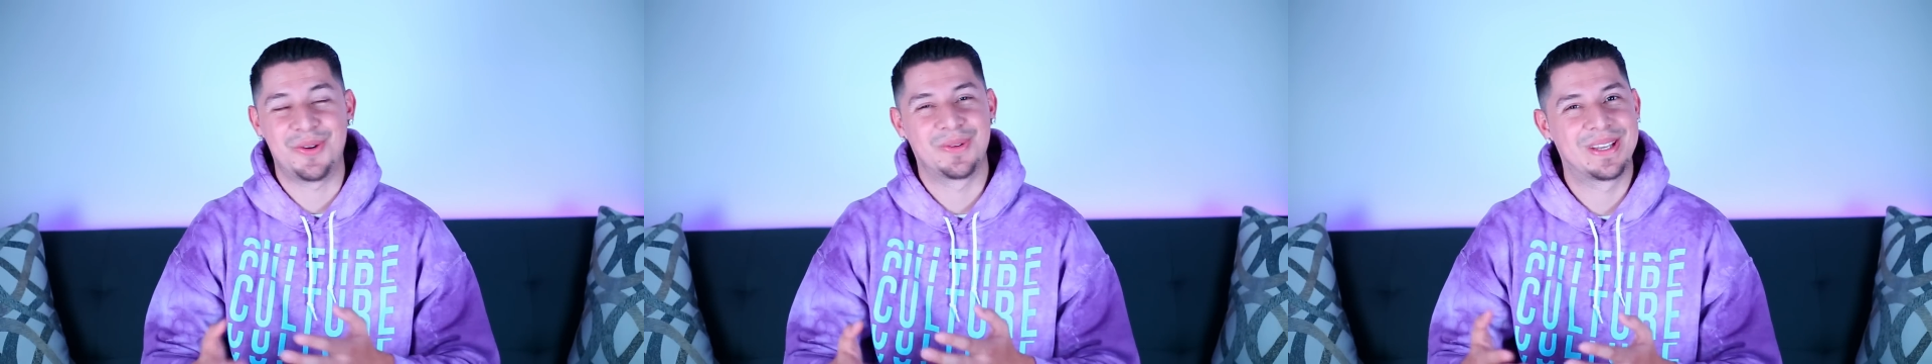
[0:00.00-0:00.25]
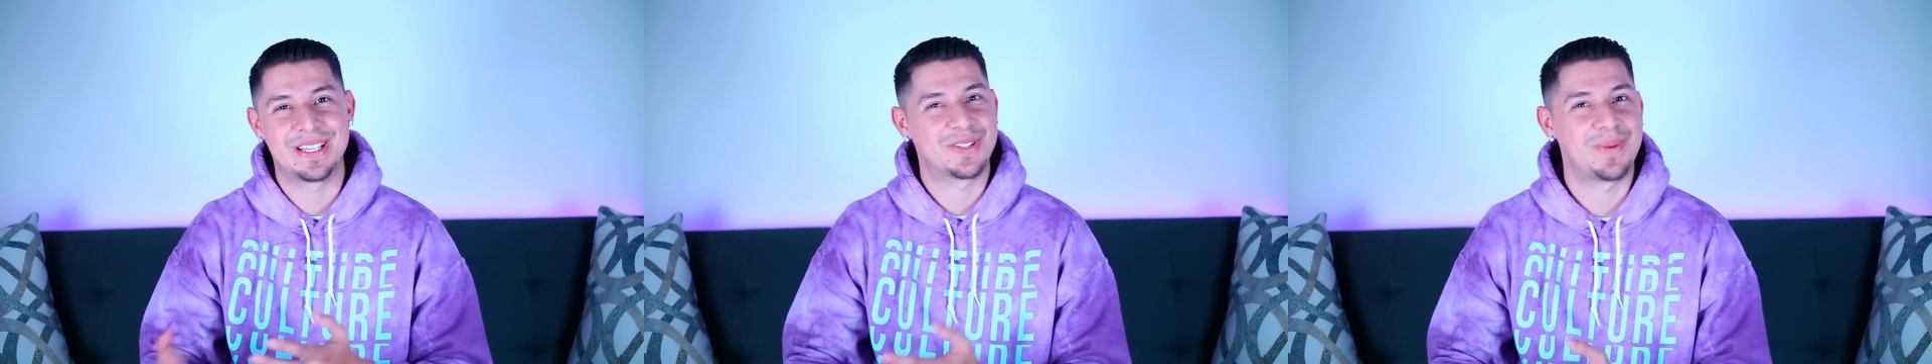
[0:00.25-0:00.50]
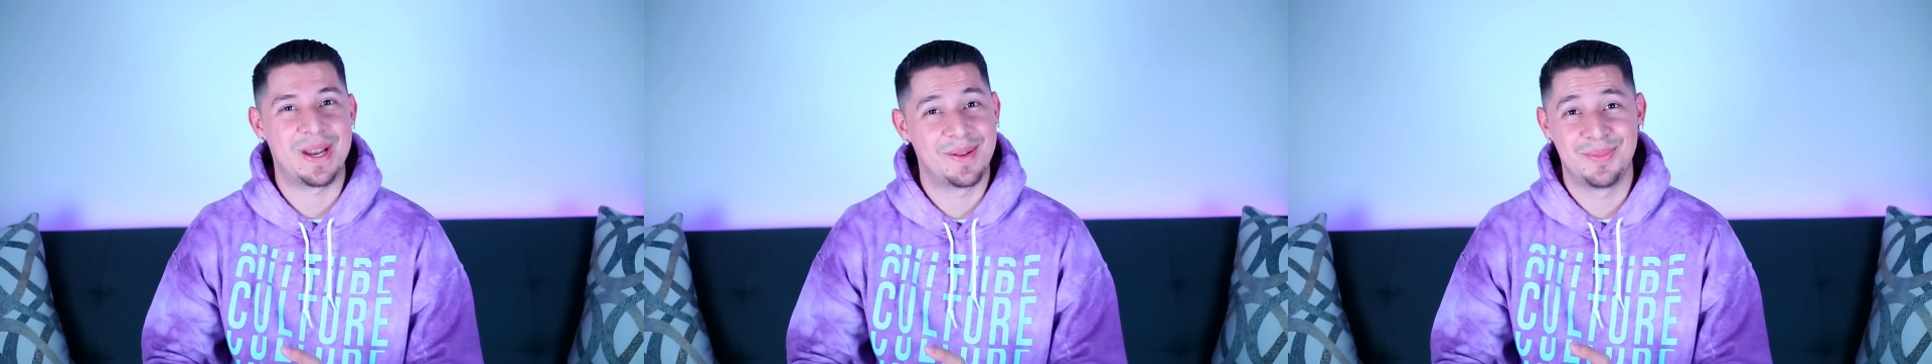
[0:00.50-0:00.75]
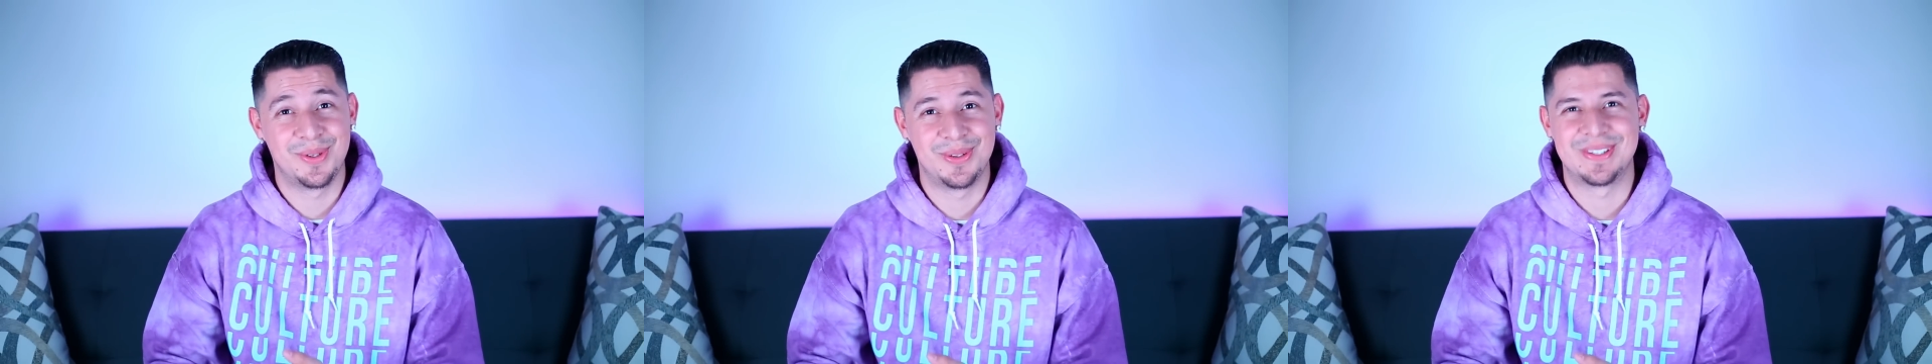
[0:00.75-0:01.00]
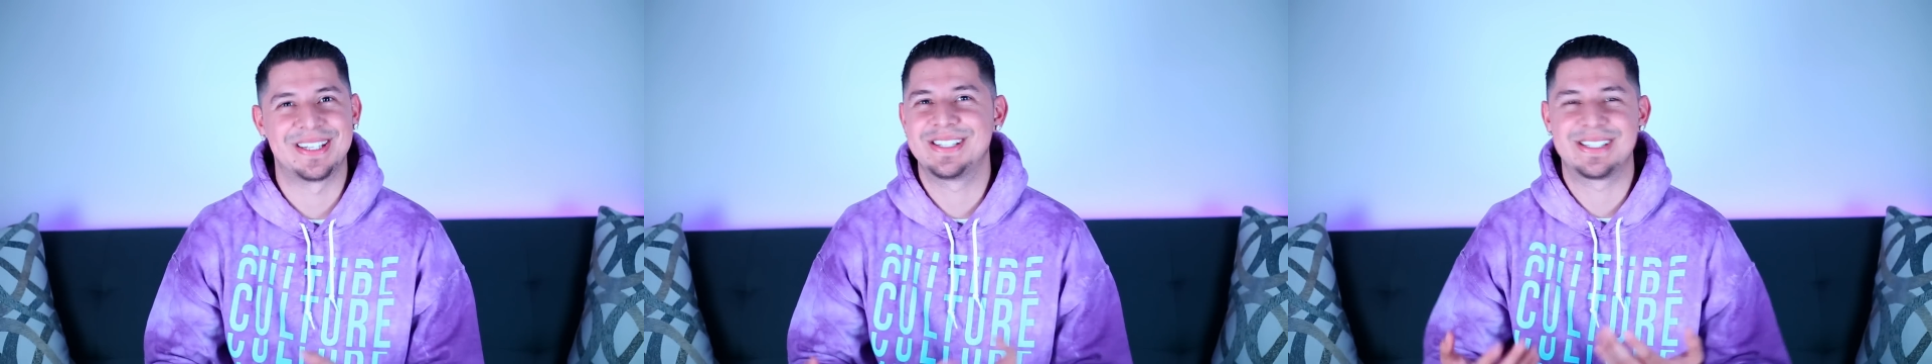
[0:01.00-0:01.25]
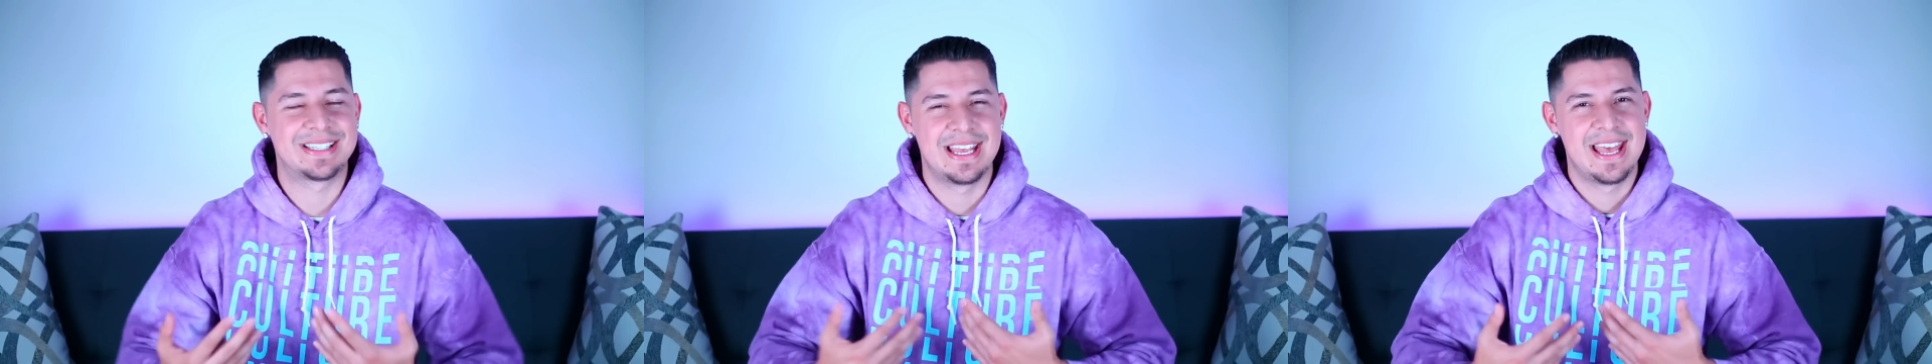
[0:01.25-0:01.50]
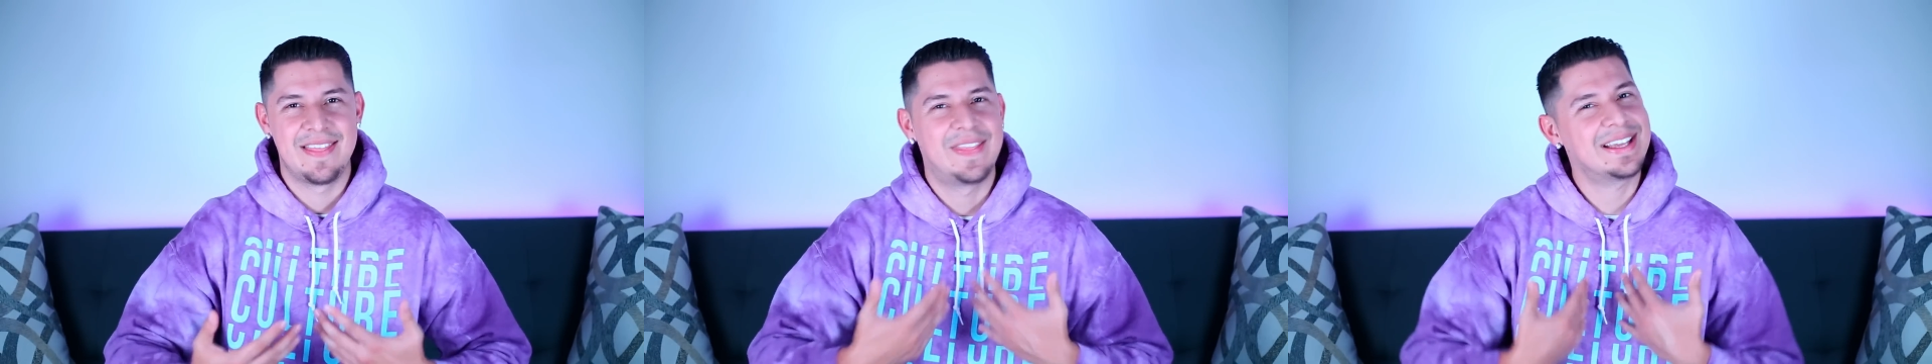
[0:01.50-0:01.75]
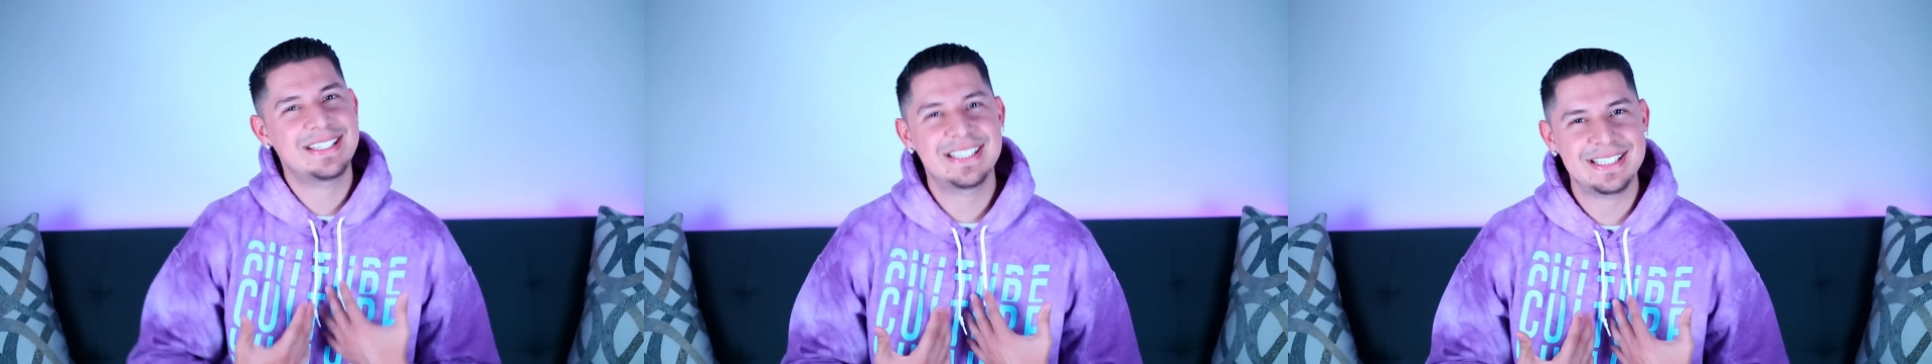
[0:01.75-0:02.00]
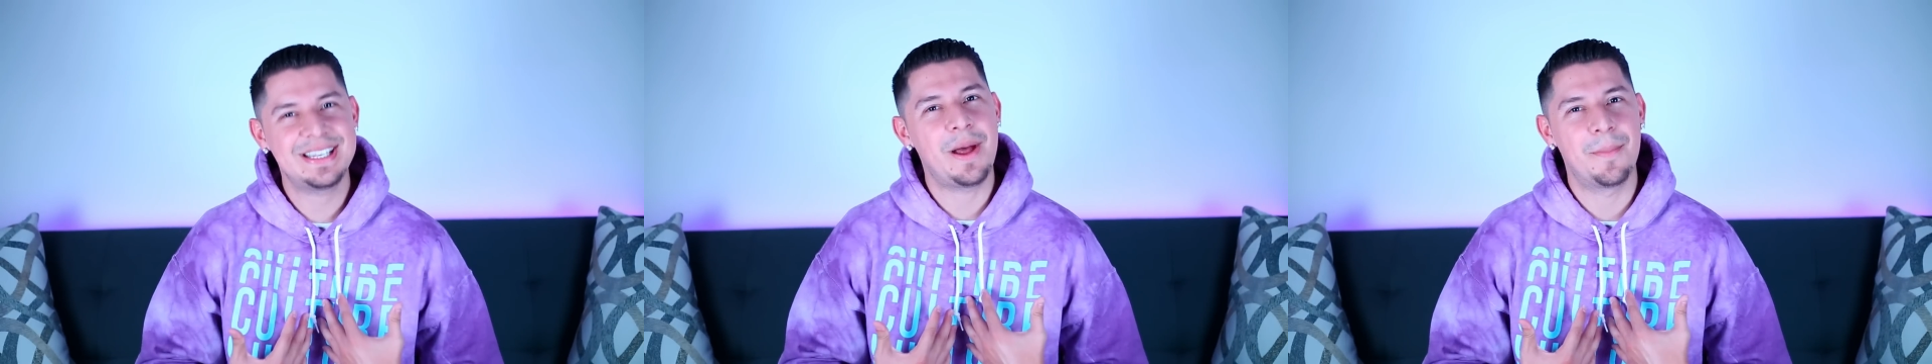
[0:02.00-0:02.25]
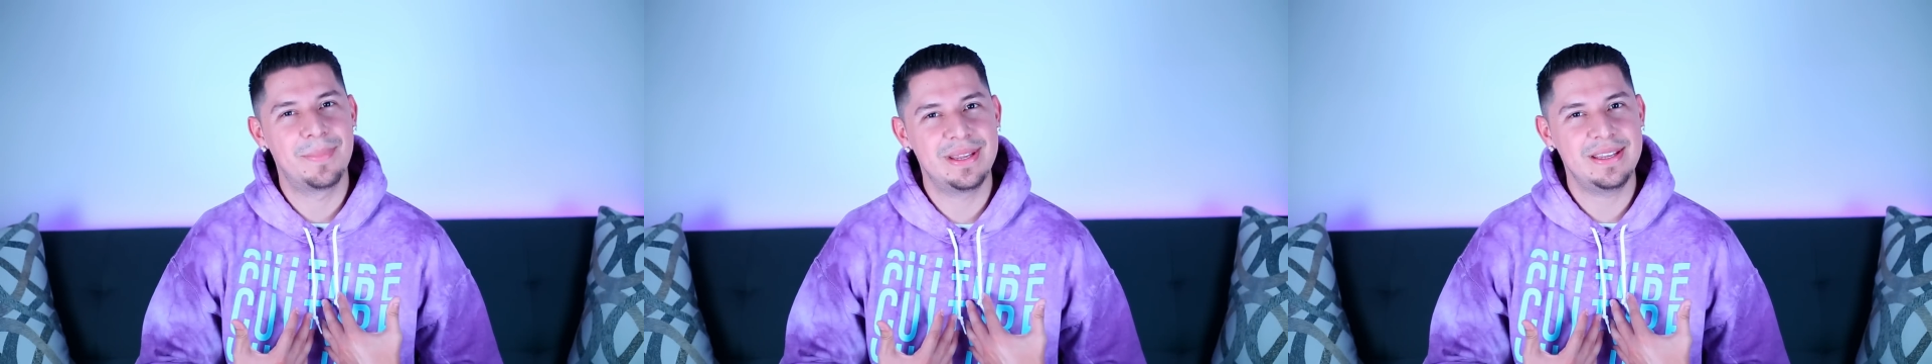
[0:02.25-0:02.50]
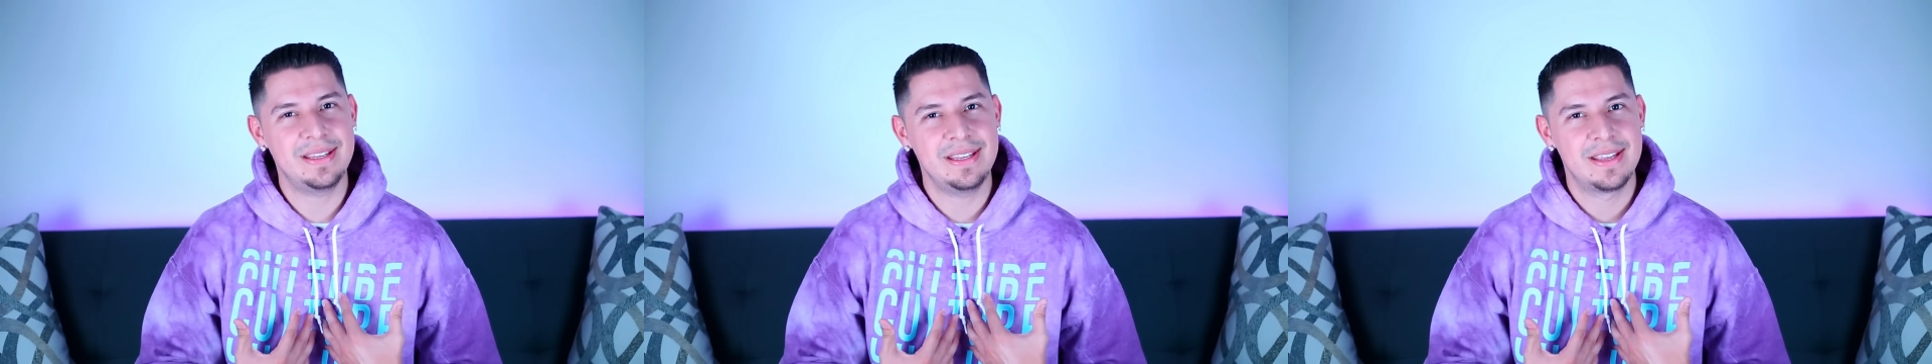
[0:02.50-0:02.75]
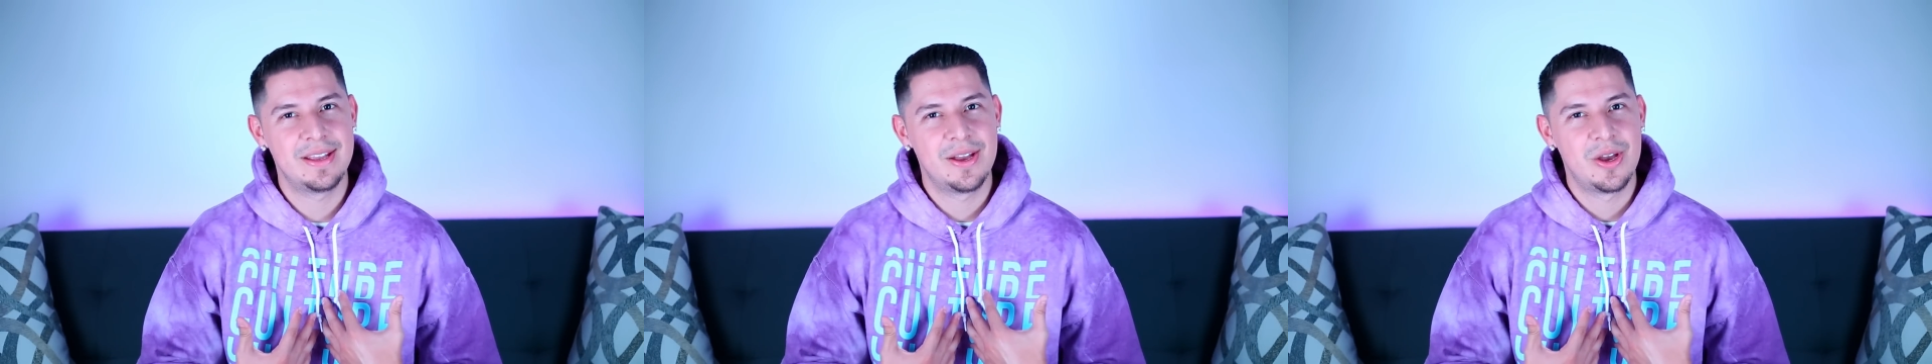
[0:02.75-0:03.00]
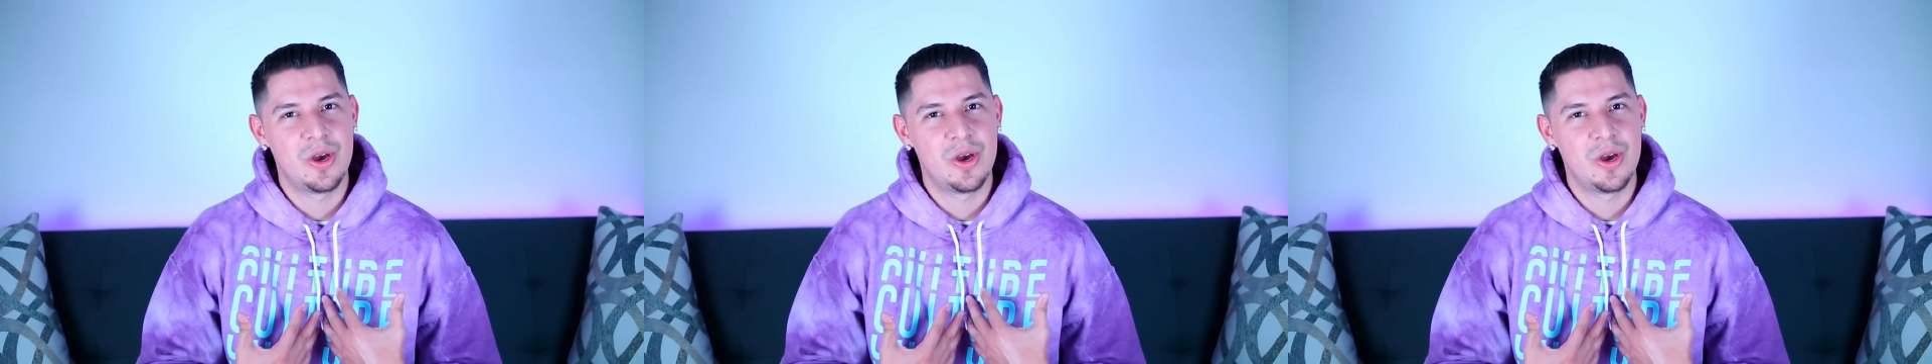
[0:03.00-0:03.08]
don't kiss random dudes. That's just not me.